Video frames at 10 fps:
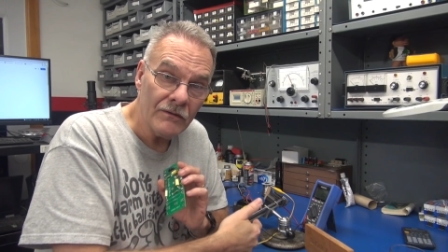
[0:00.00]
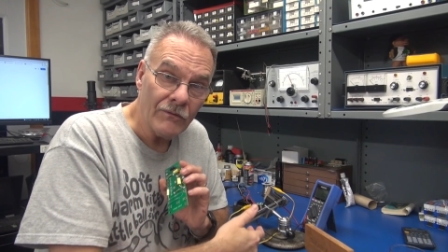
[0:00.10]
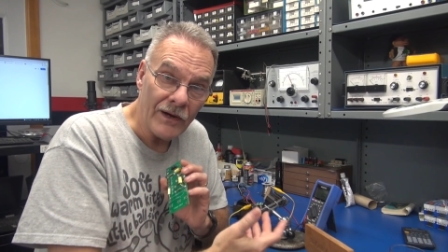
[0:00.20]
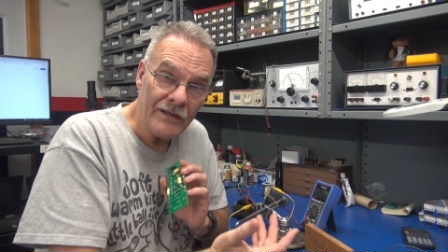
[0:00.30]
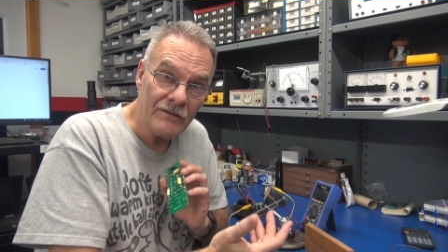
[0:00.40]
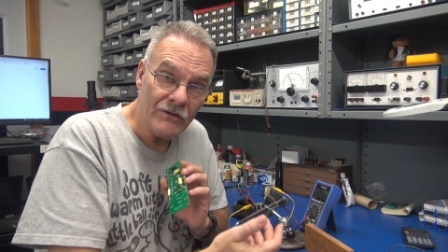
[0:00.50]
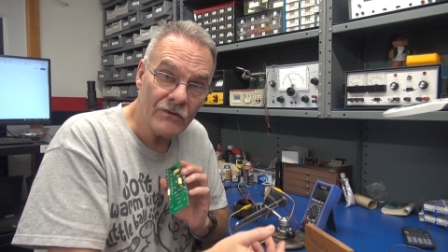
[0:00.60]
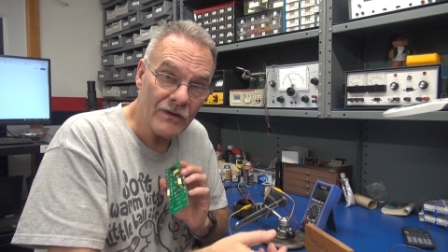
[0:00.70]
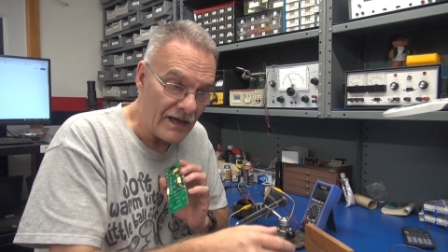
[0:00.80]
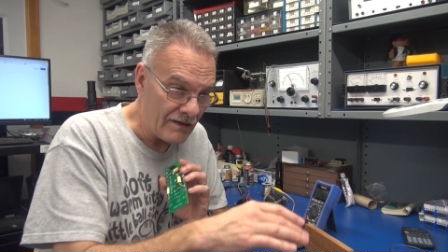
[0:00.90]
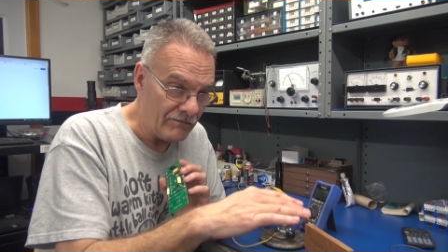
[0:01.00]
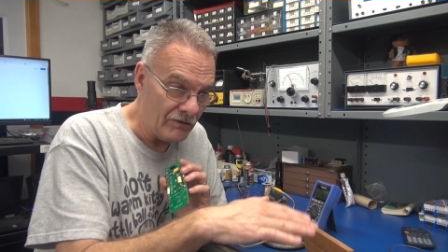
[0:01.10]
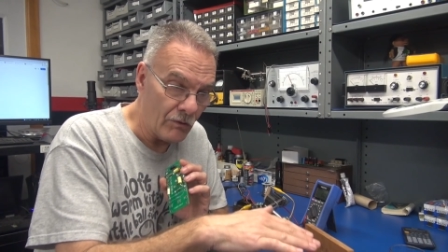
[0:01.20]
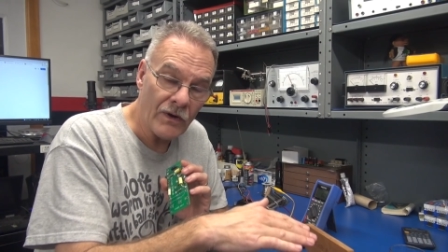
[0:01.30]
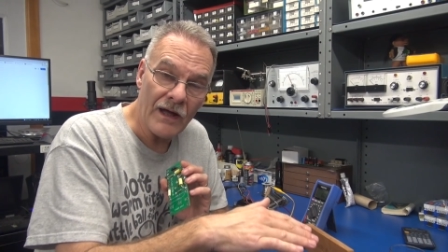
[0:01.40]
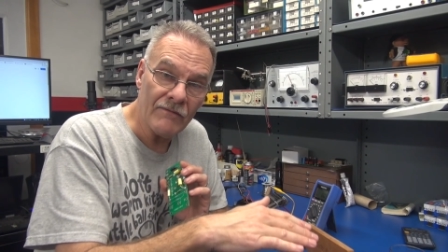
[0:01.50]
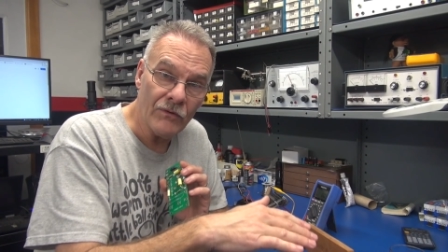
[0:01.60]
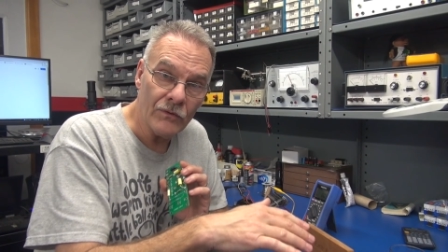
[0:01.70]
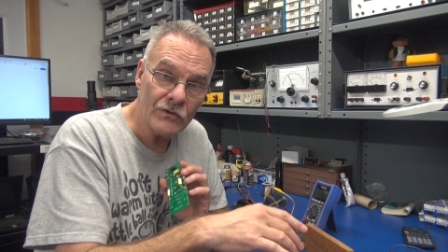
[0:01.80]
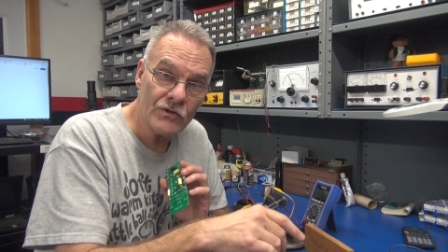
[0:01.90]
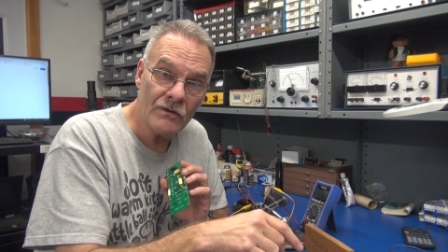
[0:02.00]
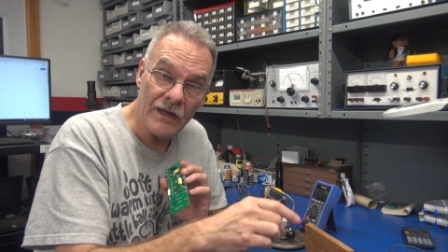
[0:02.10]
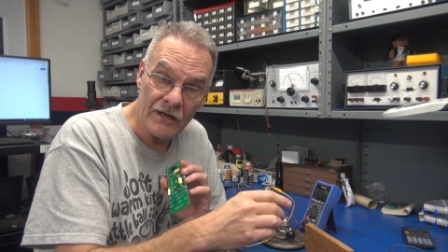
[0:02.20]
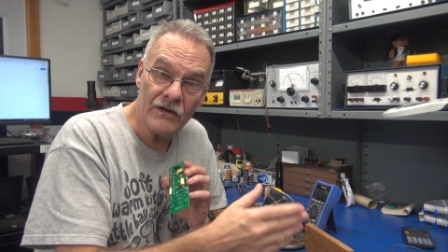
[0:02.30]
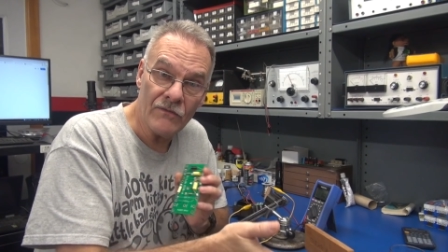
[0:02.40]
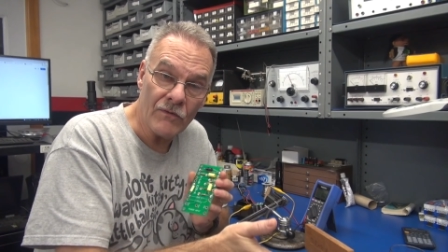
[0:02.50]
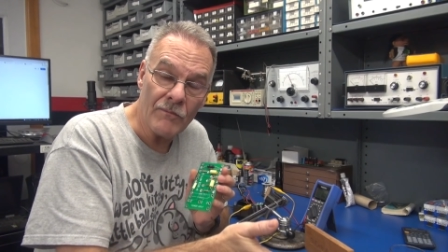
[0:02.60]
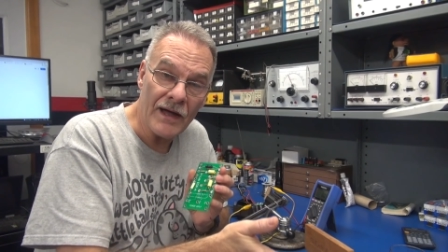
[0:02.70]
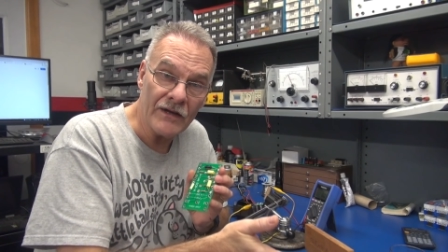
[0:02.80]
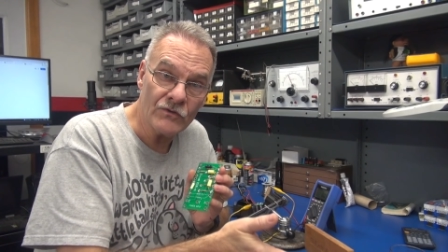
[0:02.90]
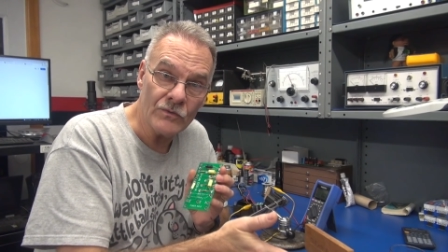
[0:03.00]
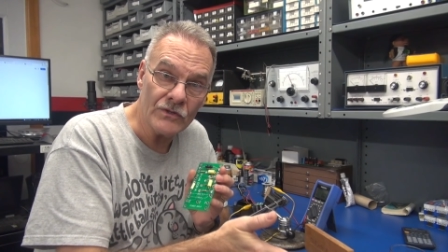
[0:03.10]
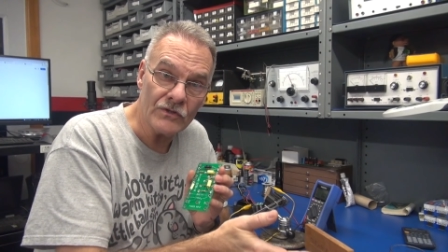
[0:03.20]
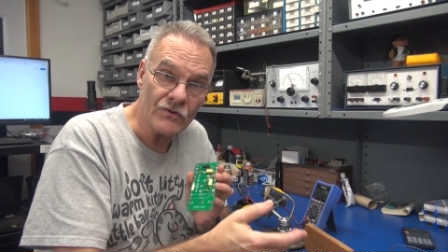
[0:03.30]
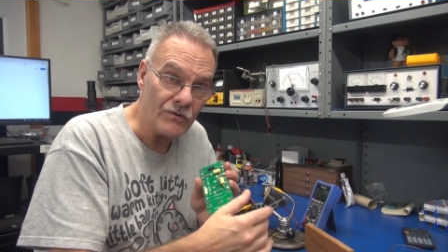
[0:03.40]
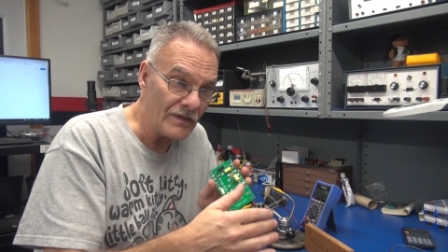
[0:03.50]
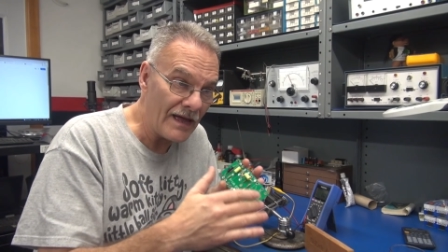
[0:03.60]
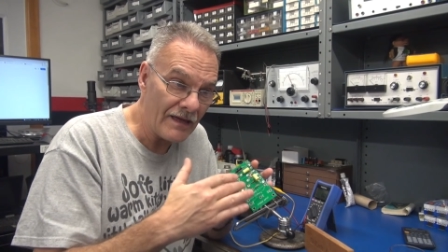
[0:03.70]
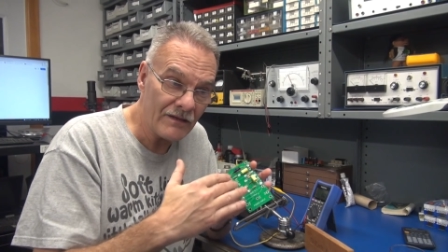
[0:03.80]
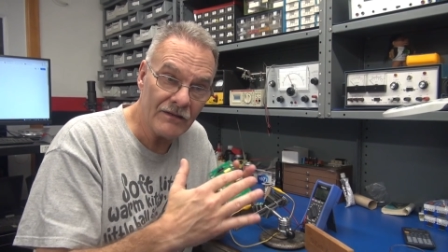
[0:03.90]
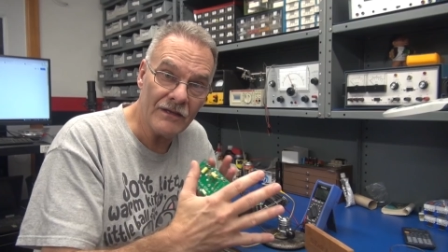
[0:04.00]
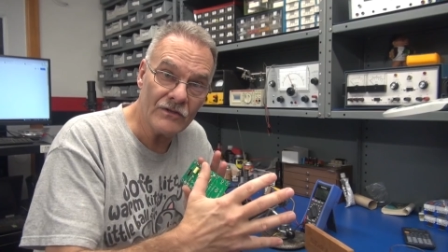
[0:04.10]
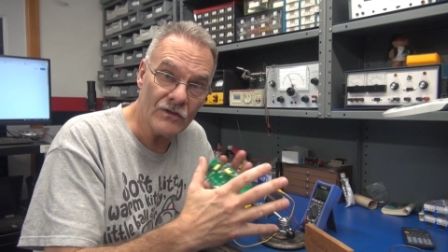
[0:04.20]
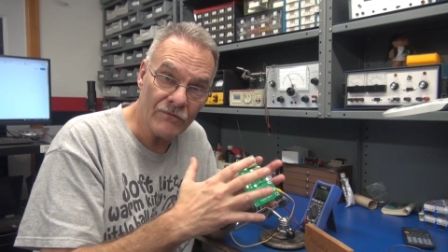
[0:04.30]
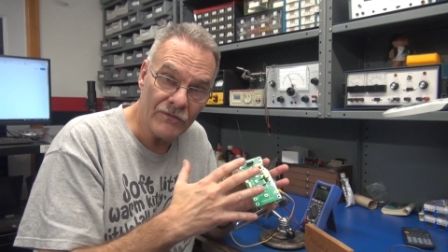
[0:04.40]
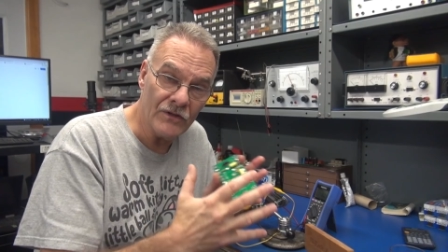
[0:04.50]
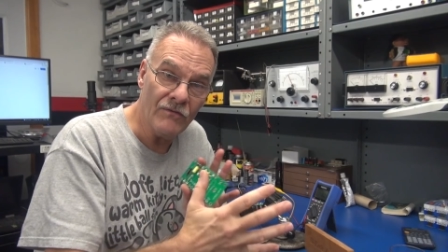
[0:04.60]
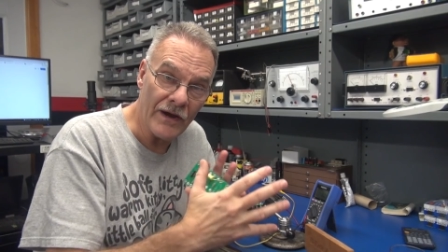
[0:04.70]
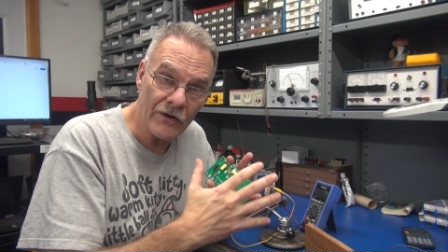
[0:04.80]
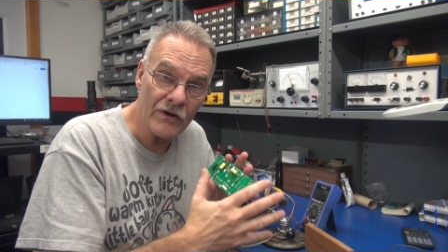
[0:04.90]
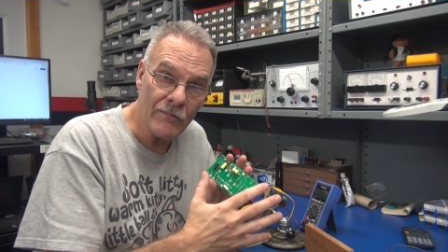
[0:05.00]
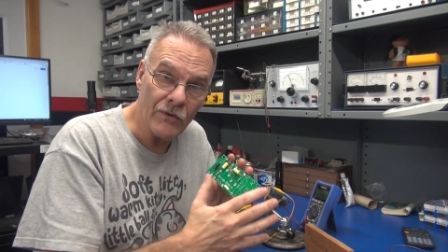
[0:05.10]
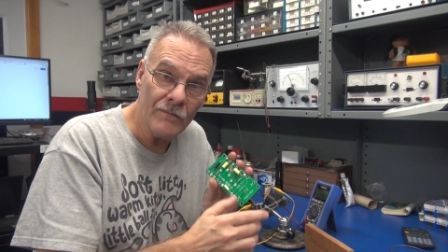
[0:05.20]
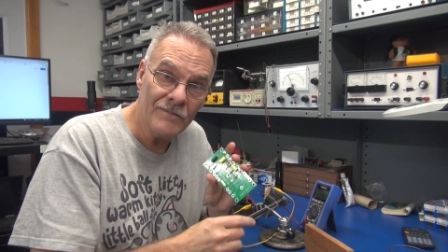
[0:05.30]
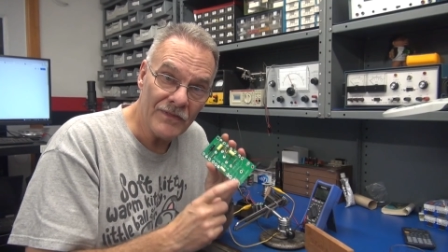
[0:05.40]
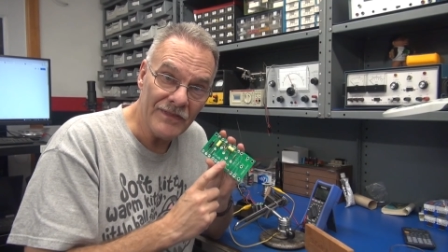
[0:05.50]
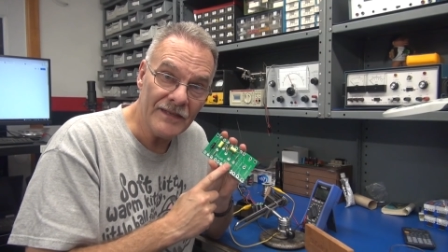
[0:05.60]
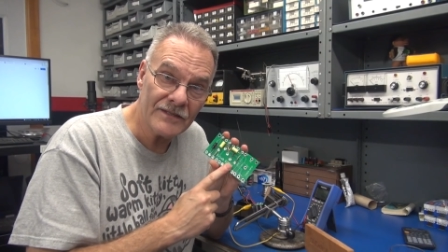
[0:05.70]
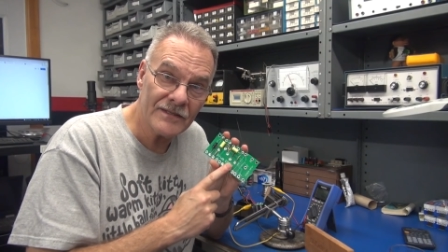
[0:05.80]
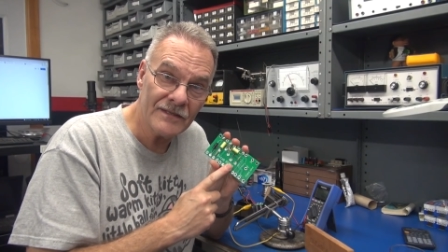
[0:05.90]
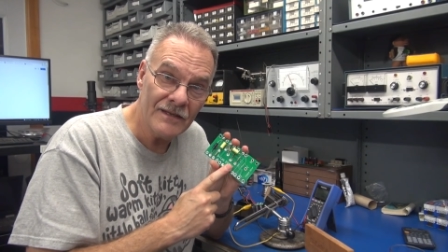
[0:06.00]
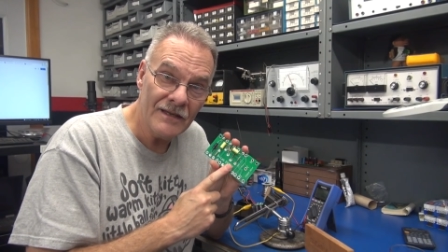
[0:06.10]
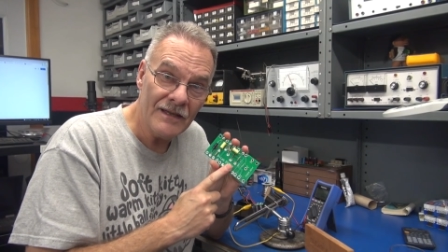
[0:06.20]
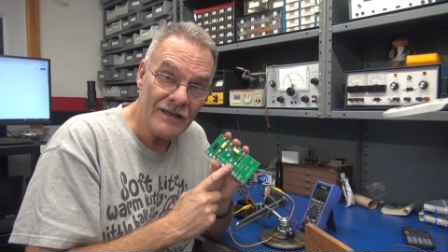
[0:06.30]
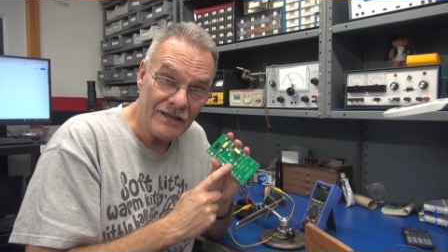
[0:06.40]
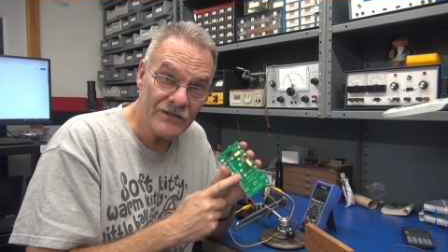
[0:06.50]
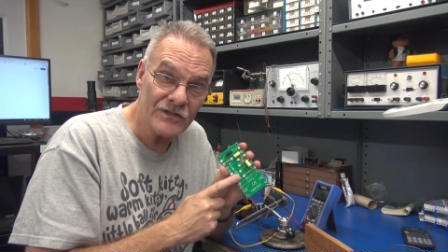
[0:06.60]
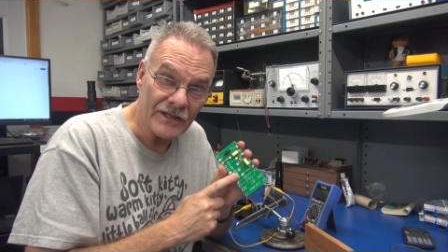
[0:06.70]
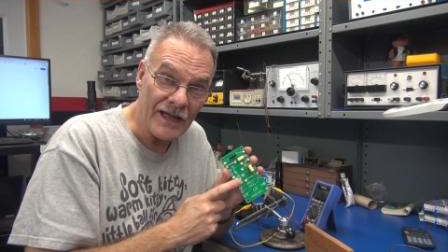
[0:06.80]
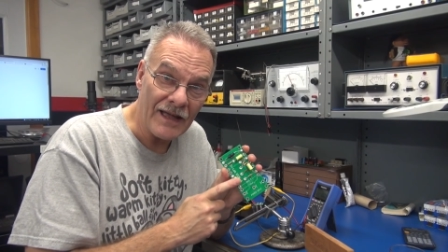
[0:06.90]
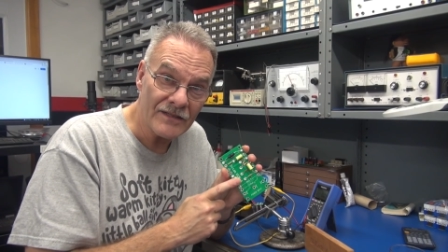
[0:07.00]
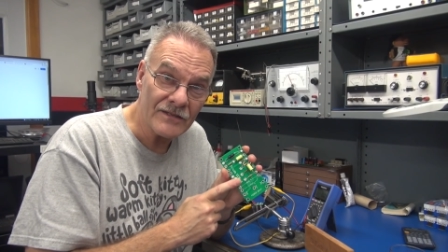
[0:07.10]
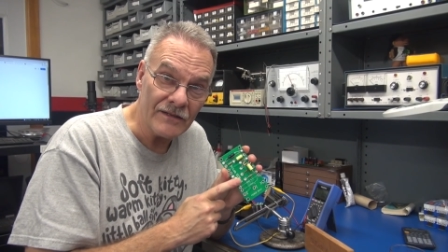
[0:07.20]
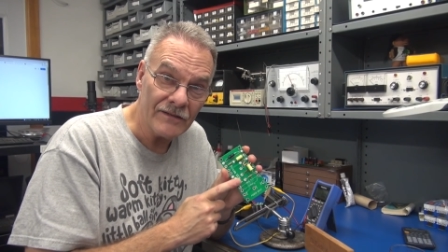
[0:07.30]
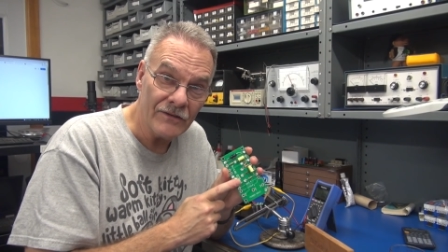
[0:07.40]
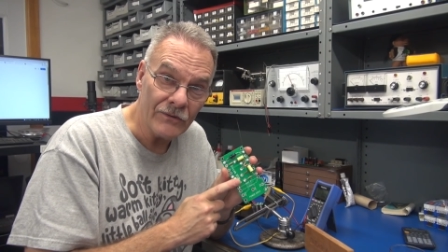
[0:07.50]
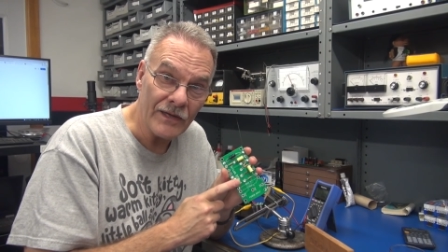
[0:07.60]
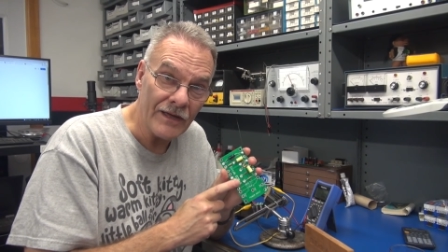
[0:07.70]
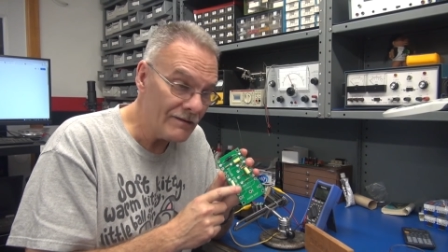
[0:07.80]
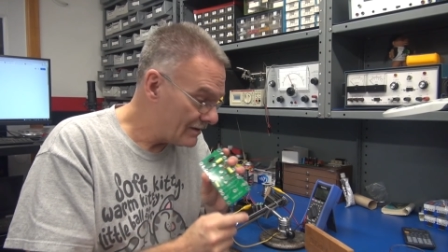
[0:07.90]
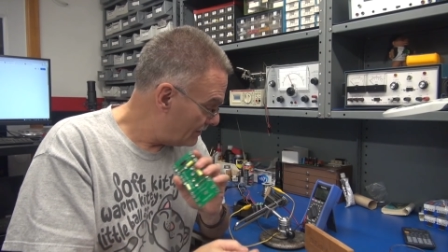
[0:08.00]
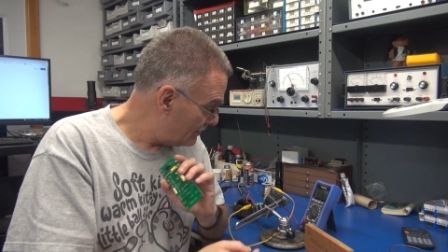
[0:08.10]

right, you're going to have lower high voltage and a different bias resistor. That is the, the variable. This is the constant, okay?